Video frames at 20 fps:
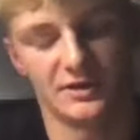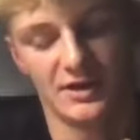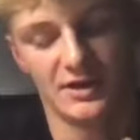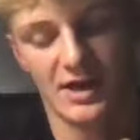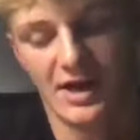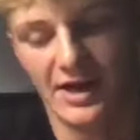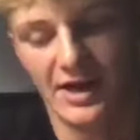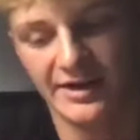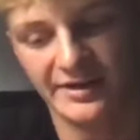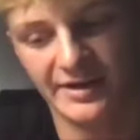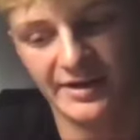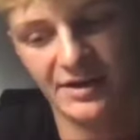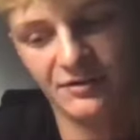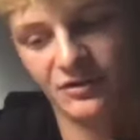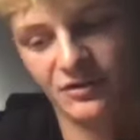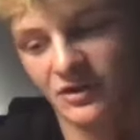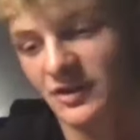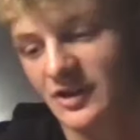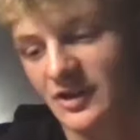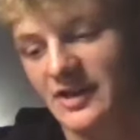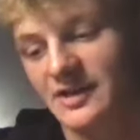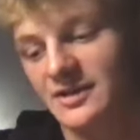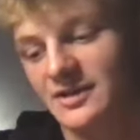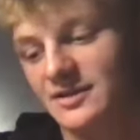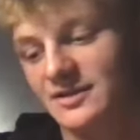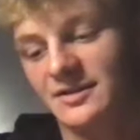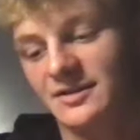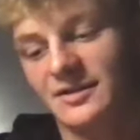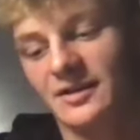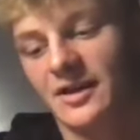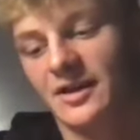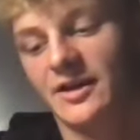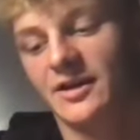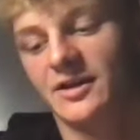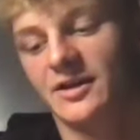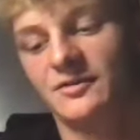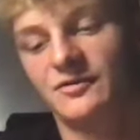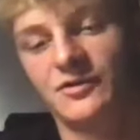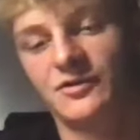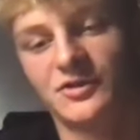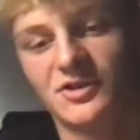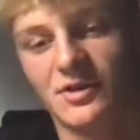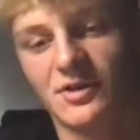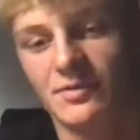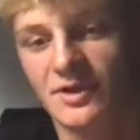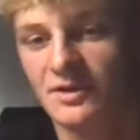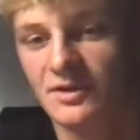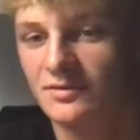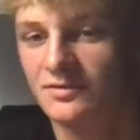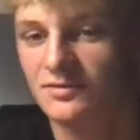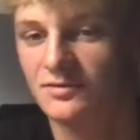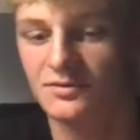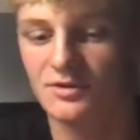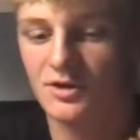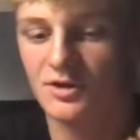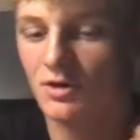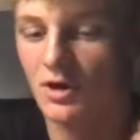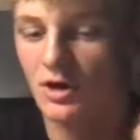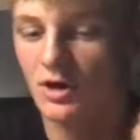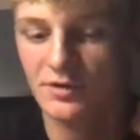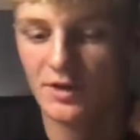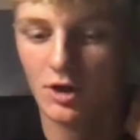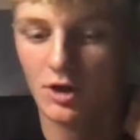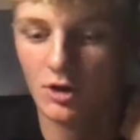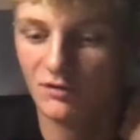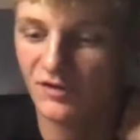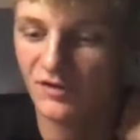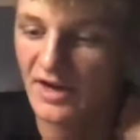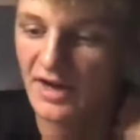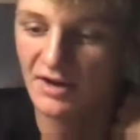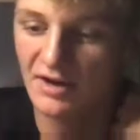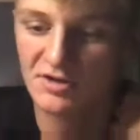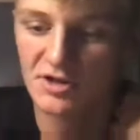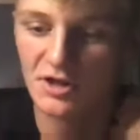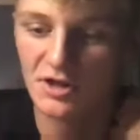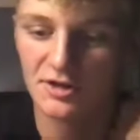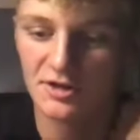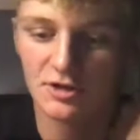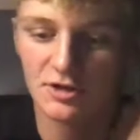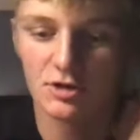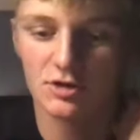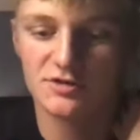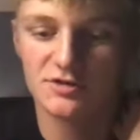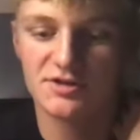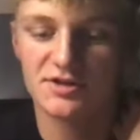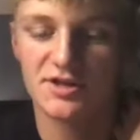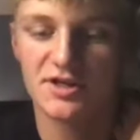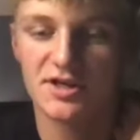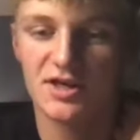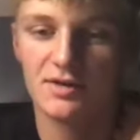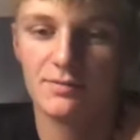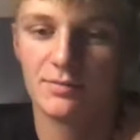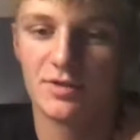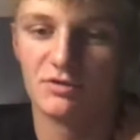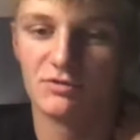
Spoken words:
I never, for something, you know, I'll know if I have a lot of yards in a game, but